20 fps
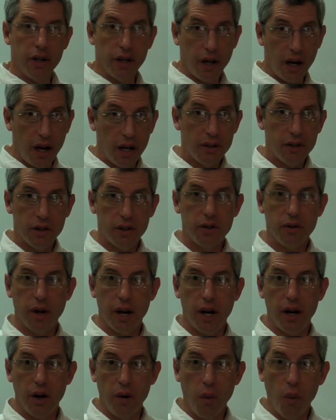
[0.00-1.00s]
and
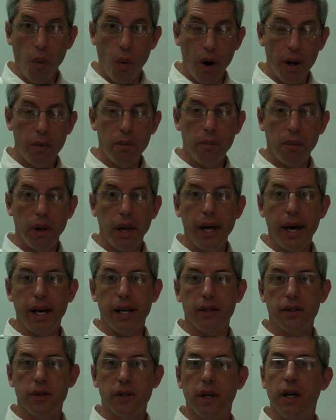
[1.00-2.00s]
concentrate it in one
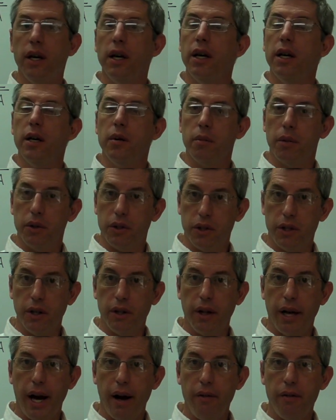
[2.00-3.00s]
place, but
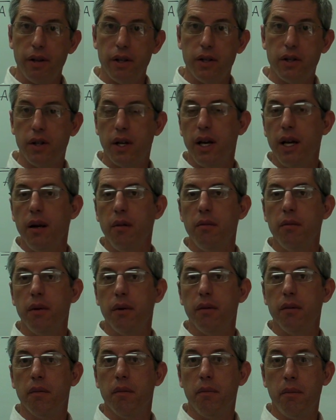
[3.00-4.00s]
still have the same
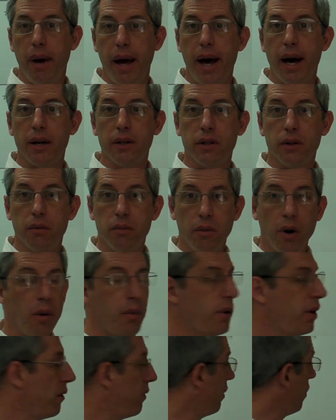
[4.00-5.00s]
mass
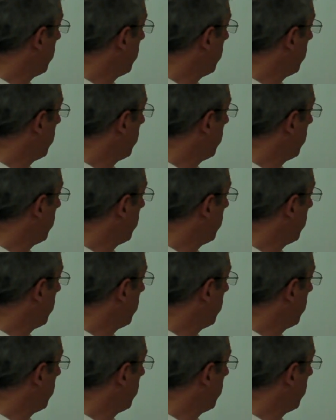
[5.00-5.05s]
moment of